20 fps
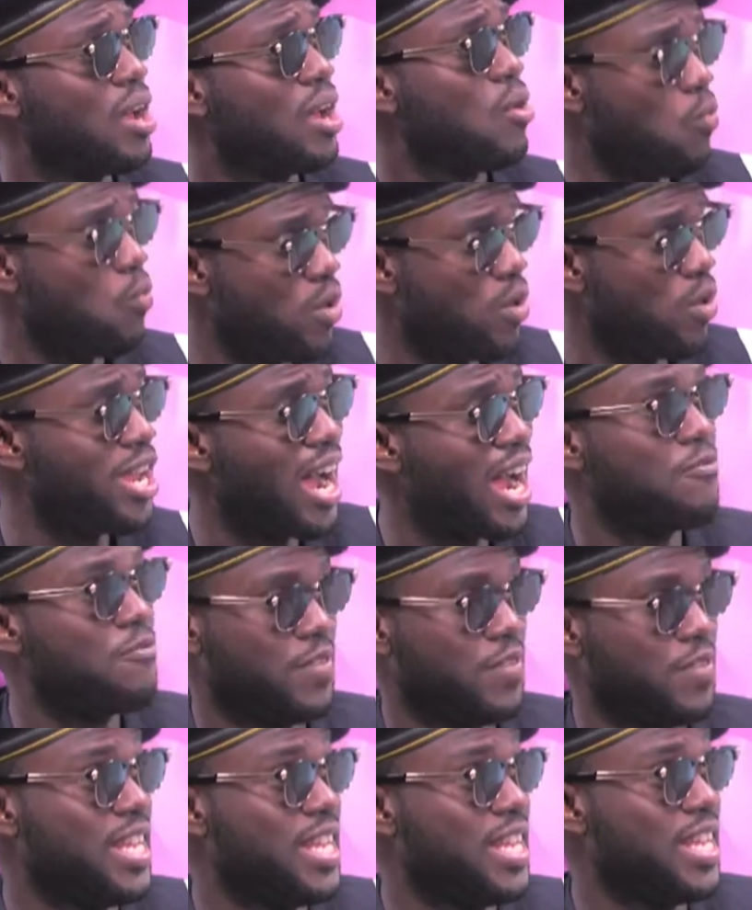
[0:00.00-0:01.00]
we are
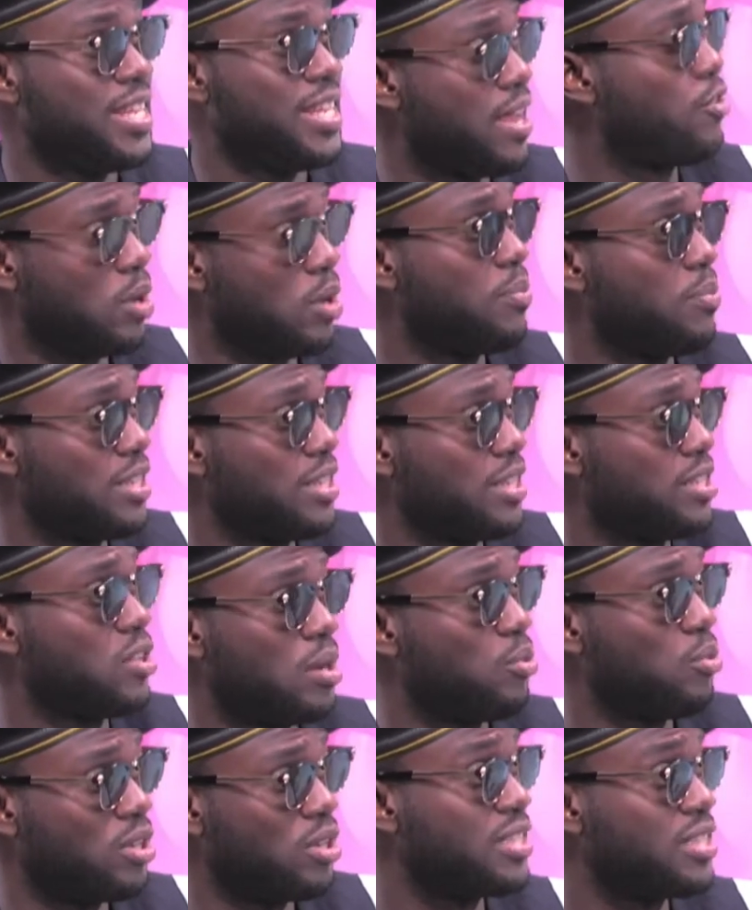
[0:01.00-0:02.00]
affiliated to a particular
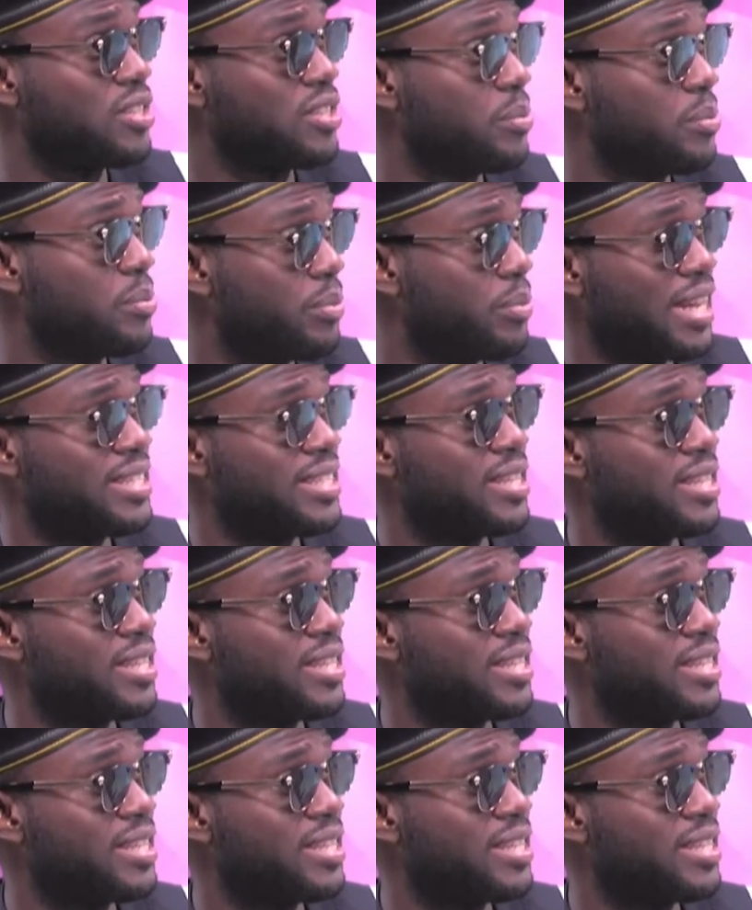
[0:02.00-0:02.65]
political party,